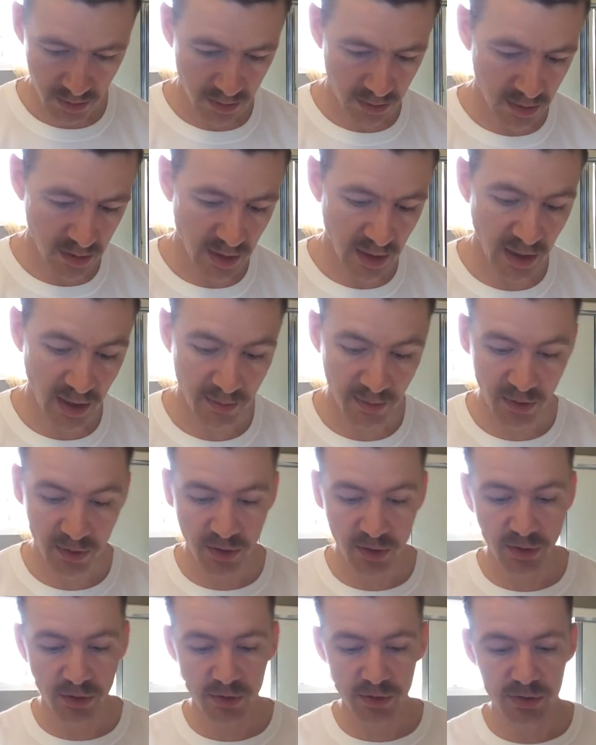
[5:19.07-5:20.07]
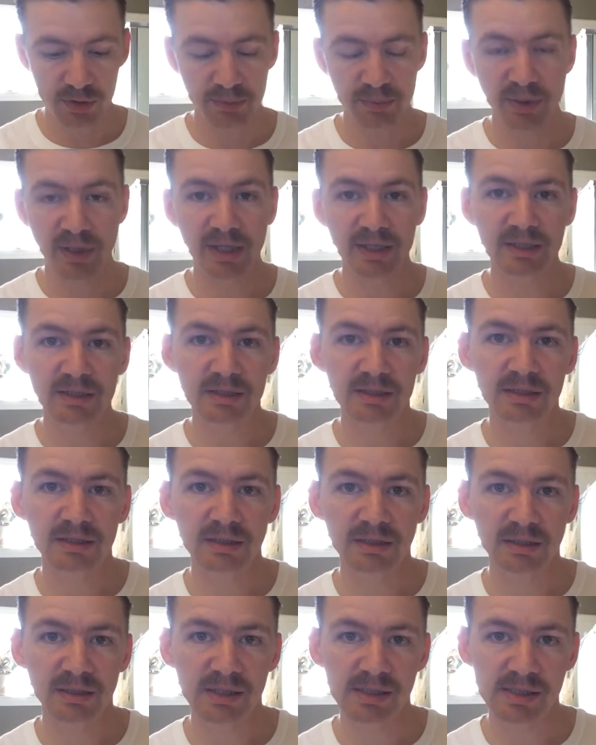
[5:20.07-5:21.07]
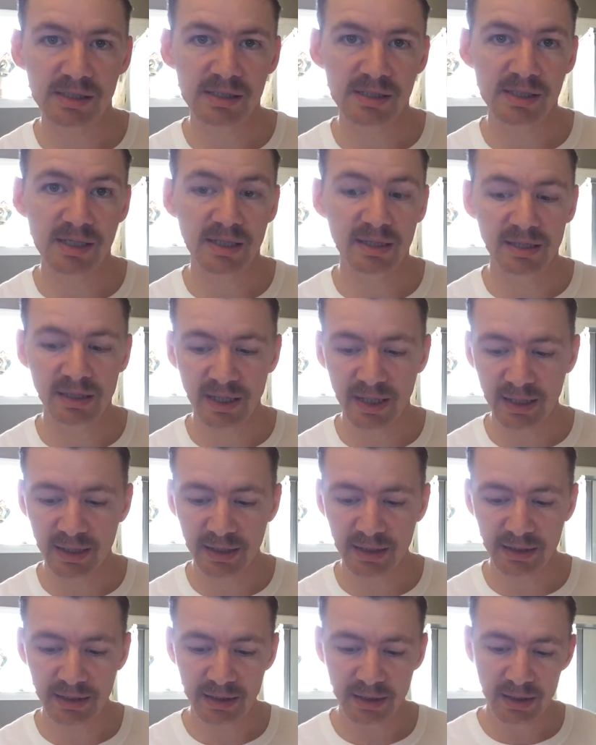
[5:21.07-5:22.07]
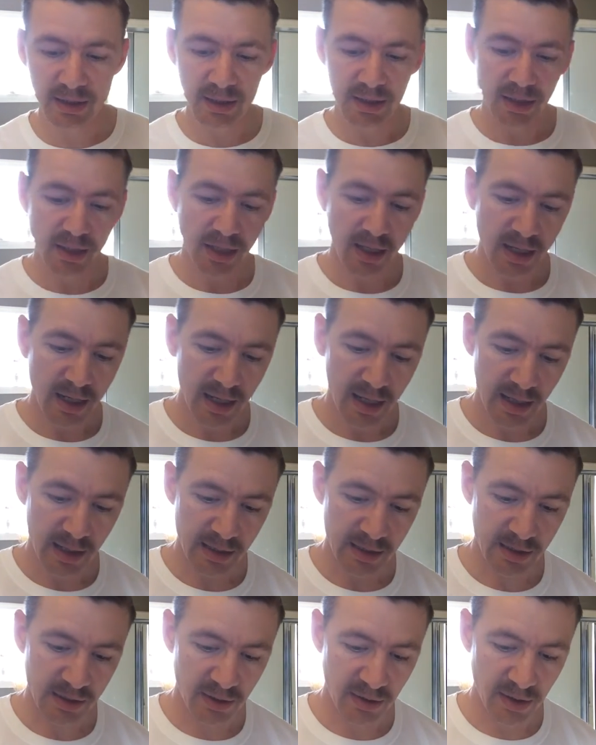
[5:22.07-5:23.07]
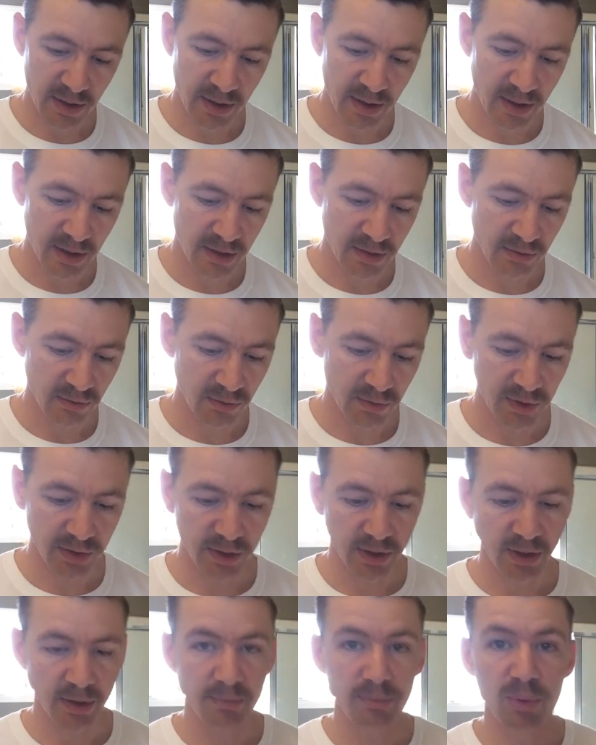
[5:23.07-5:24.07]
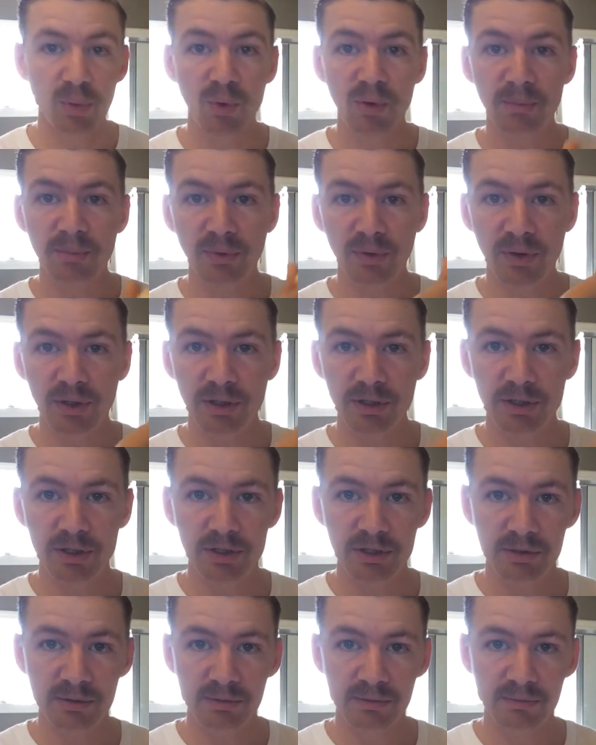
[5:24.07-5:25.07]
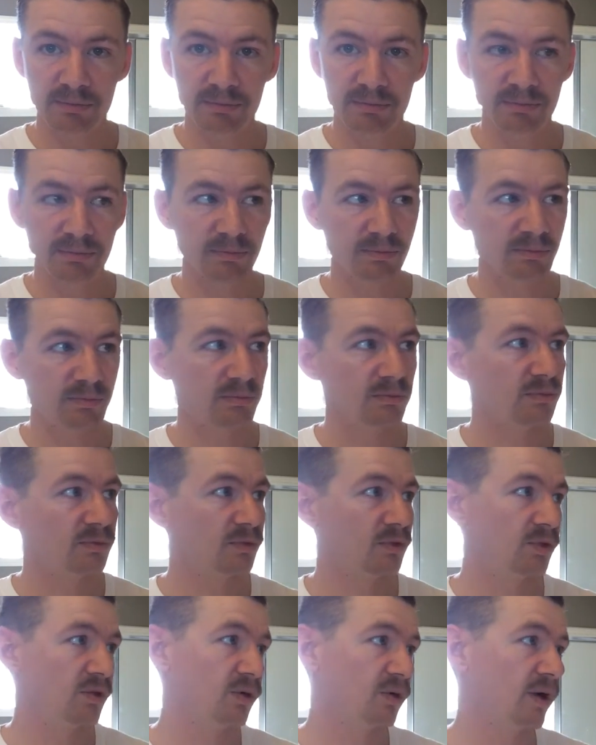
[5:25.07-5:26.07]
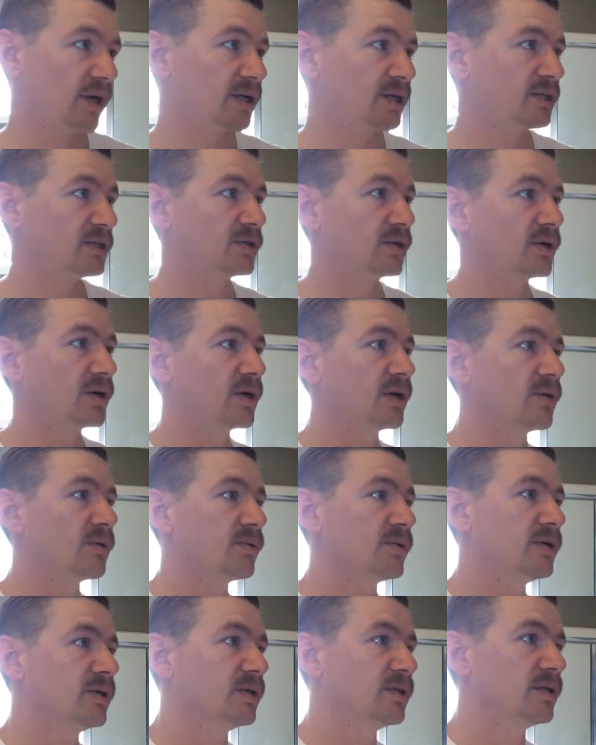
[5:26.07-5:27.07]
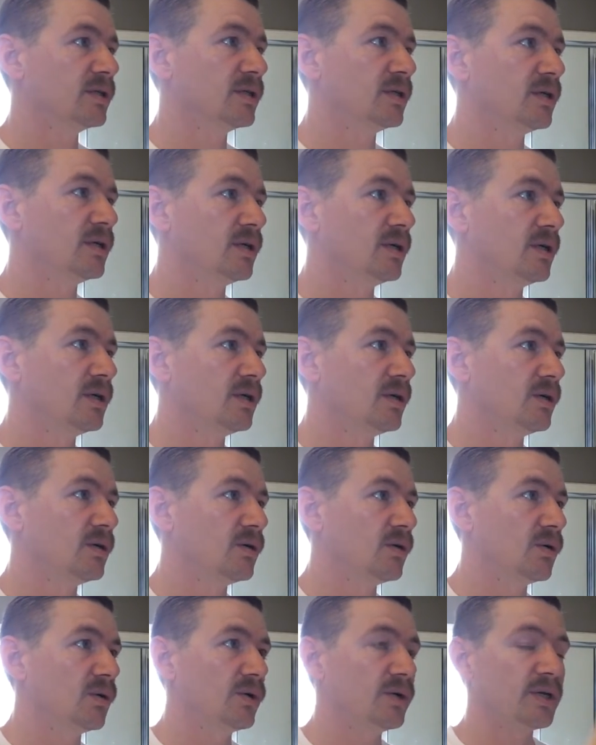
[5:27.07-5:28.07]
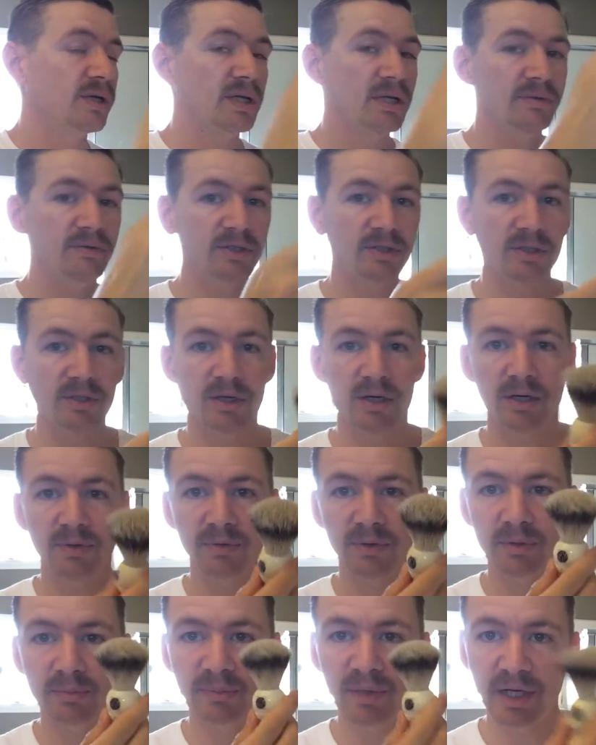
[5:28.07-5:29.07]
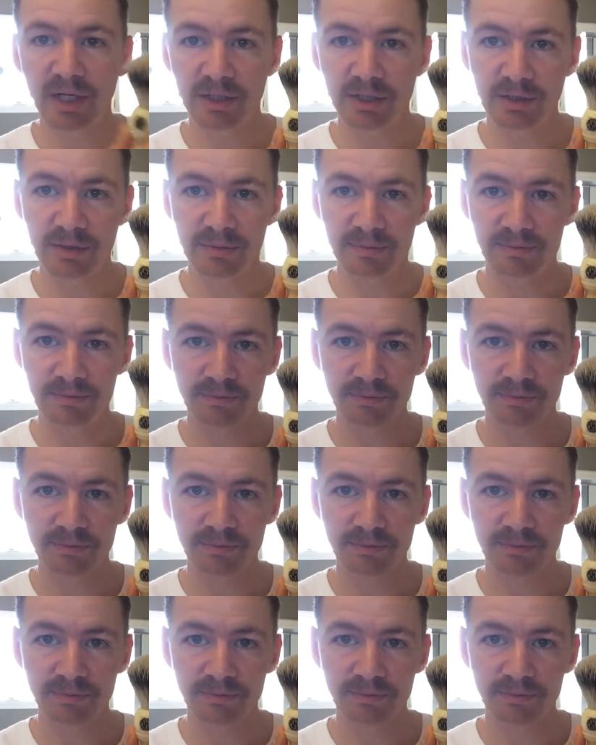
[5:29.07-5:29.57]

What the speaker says: Today I'm going to use the Plisson. This is synthetic. I started out with a boar brush. Great to start out with. Or you can even start out with a badger.